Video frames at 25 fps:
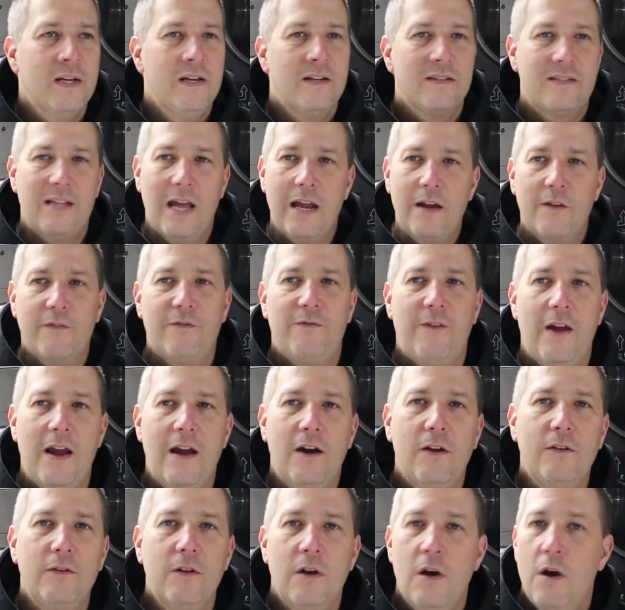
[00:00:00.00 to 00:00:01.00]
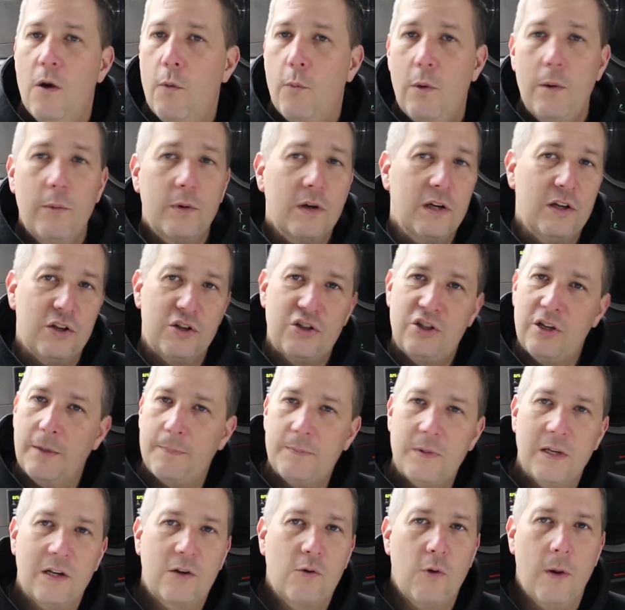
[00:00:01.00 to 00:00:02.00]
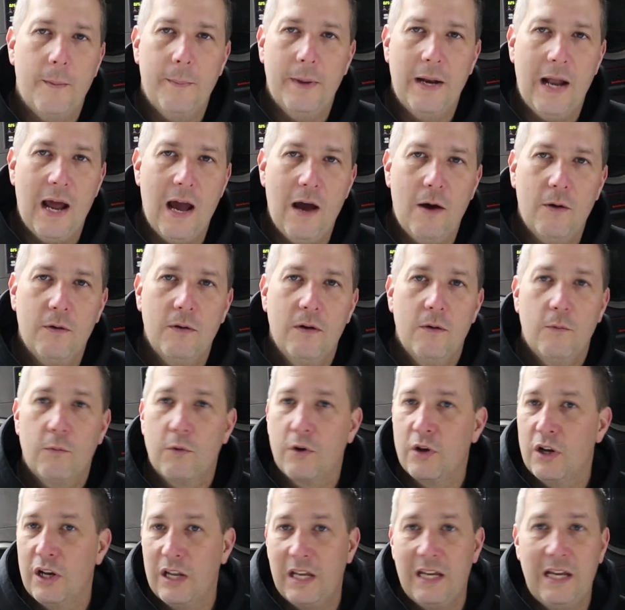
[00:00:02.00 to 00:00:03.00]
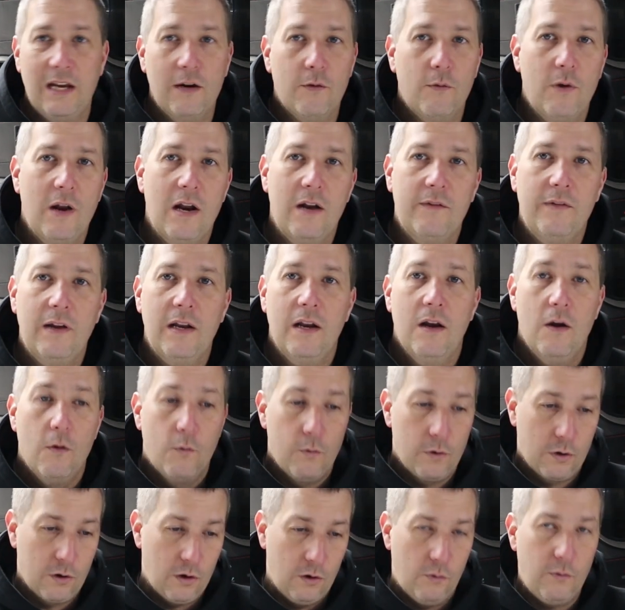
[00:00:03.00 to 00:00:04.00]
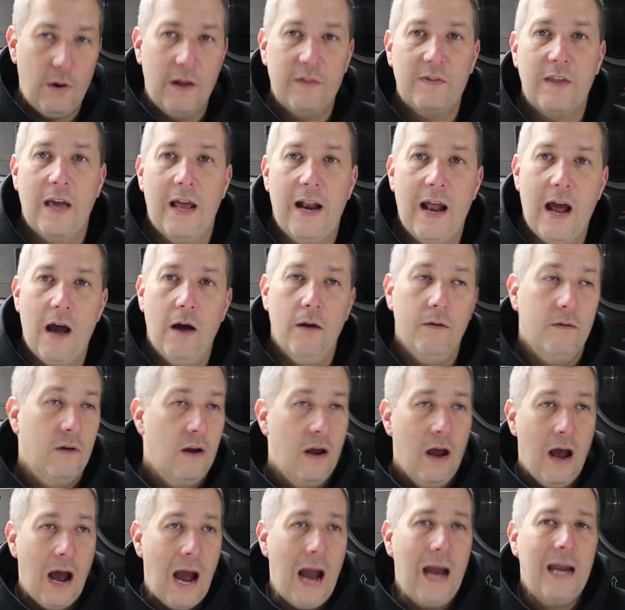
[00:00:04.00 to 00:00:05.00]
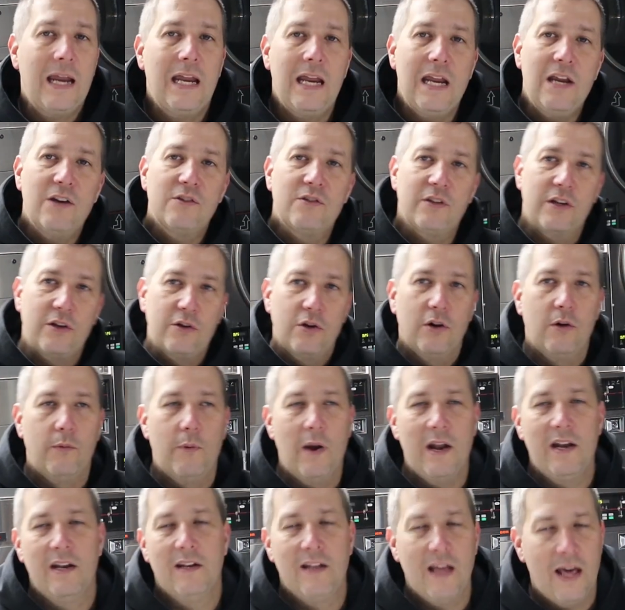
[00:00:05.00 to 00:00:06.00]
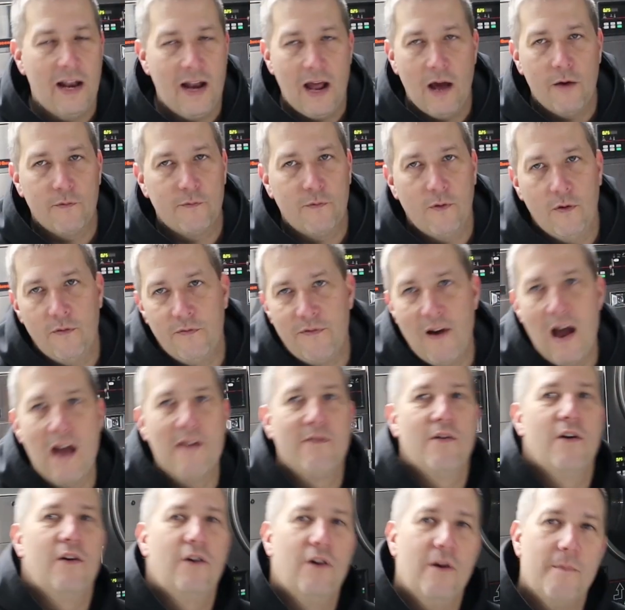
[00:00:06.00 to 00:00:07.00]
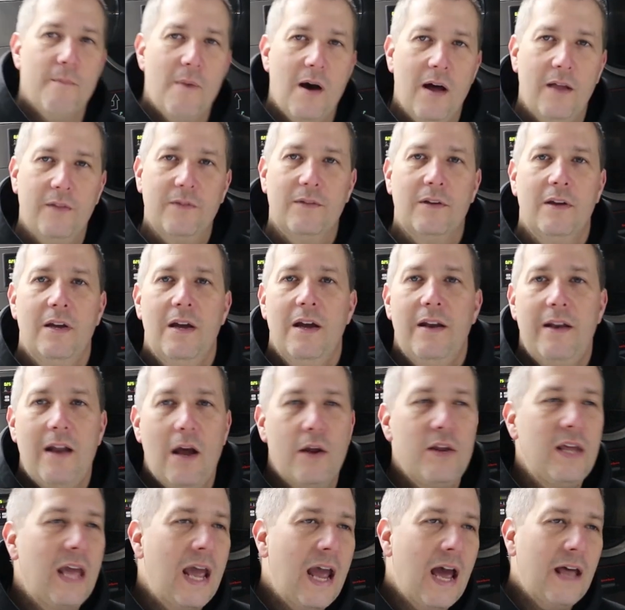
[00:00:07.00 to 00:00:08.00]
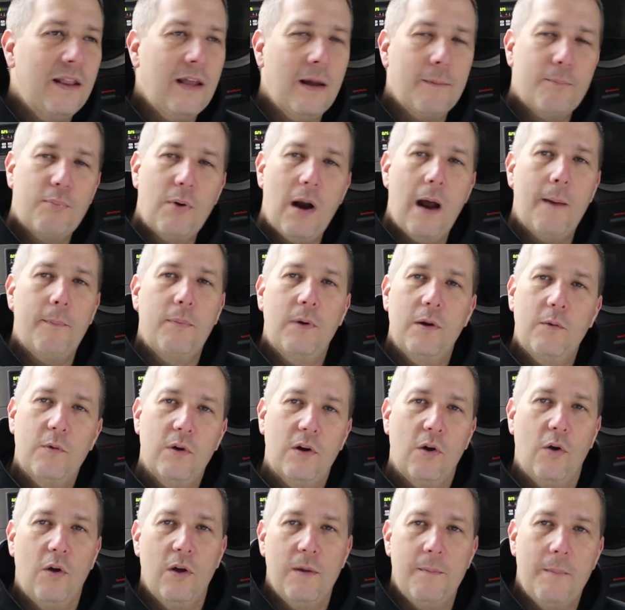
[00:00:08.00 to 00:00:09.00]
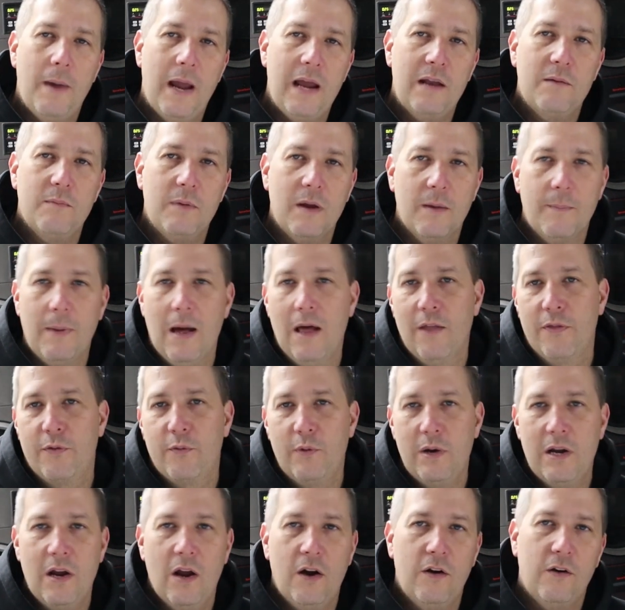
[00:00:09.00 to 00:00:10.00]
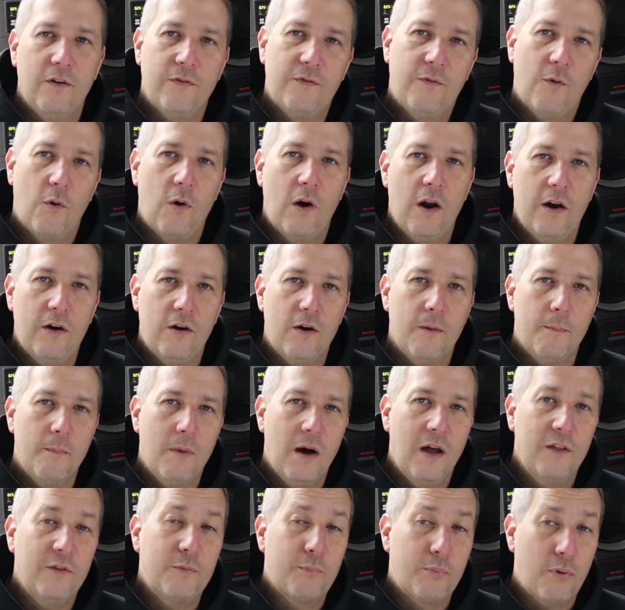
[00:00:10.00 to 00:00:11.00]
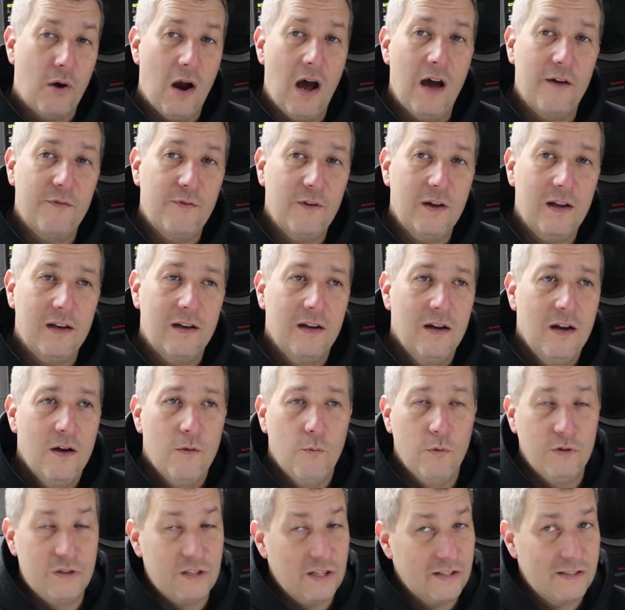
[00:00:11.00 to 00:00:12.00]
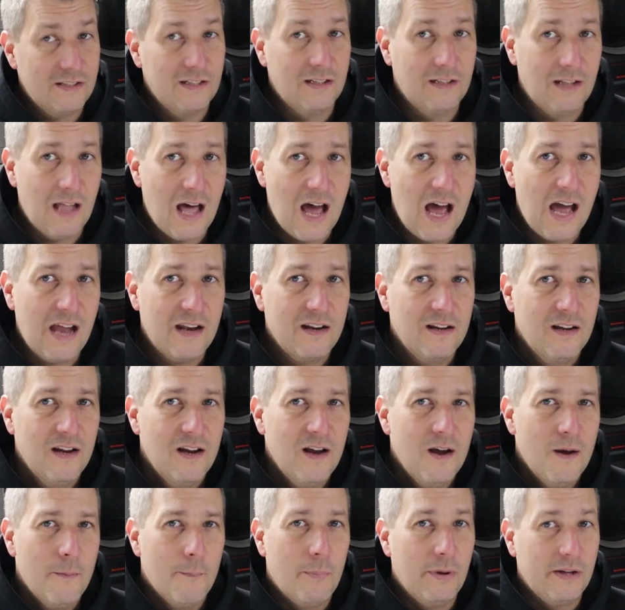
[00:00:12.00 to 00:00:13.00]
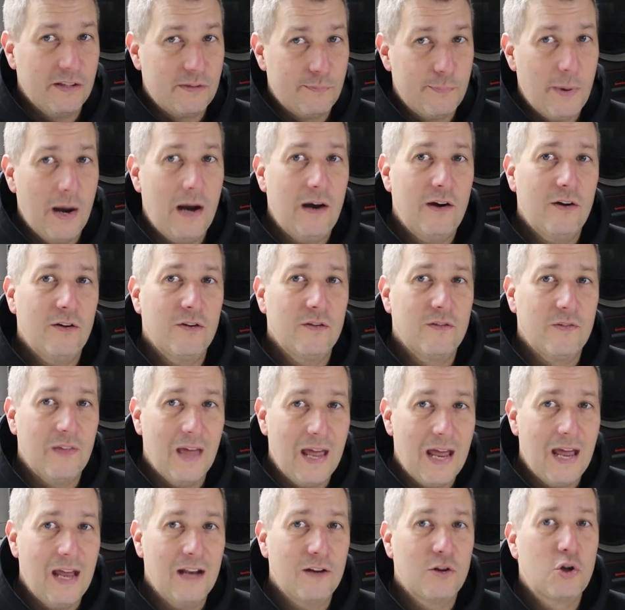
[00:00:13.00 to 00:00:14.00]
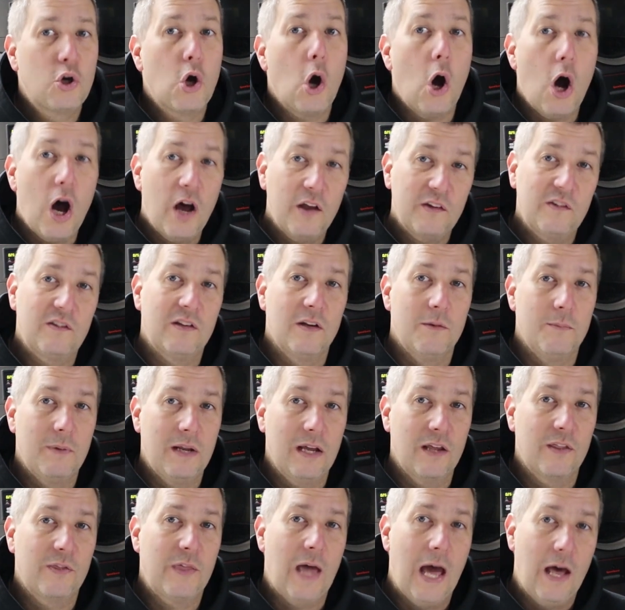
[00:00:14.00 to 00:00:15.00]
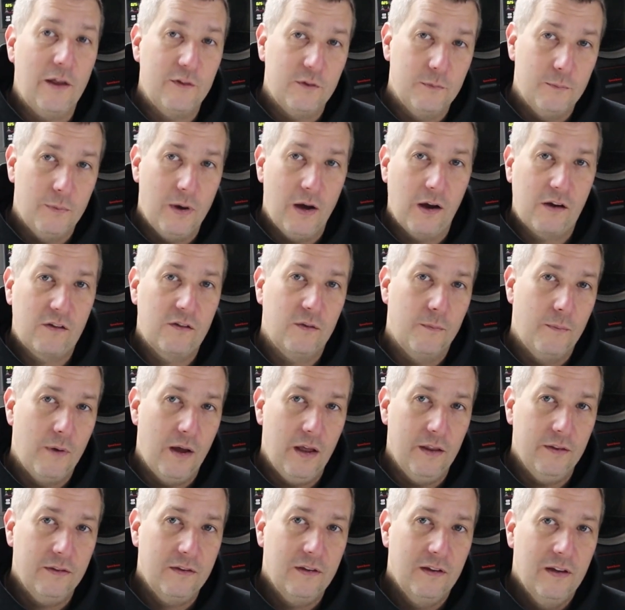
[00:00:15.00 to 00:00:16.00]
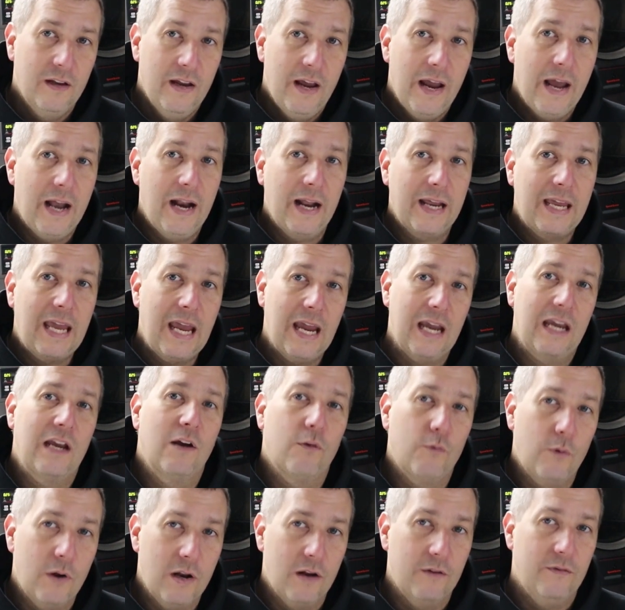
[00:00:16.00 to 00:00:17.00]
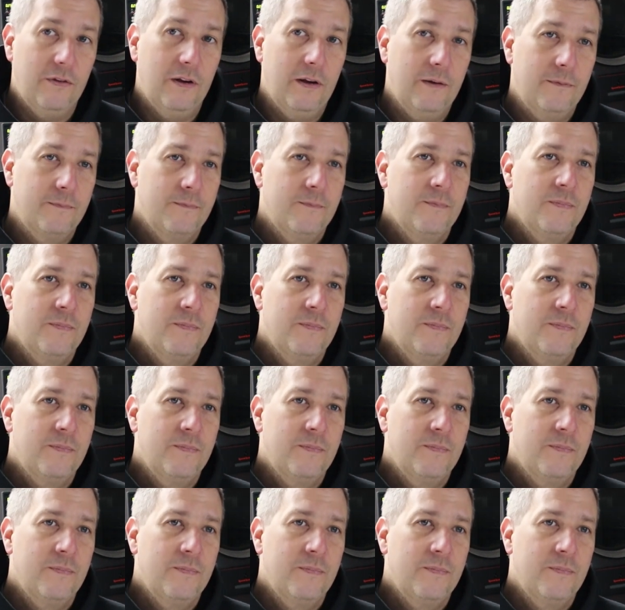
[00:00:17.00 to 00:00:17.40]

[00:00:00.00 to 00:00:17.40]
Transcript: Say it failed, we were going to ship the equipment out, we're going to get rid of it, we're going to rent that out. I easily could have rented that out for $500 a month. Now, yeah, that property would only made me about $300, $400 a month profit, which isn't a lot, but it's better than costing me $1,000 a month, and I can't get rid of it.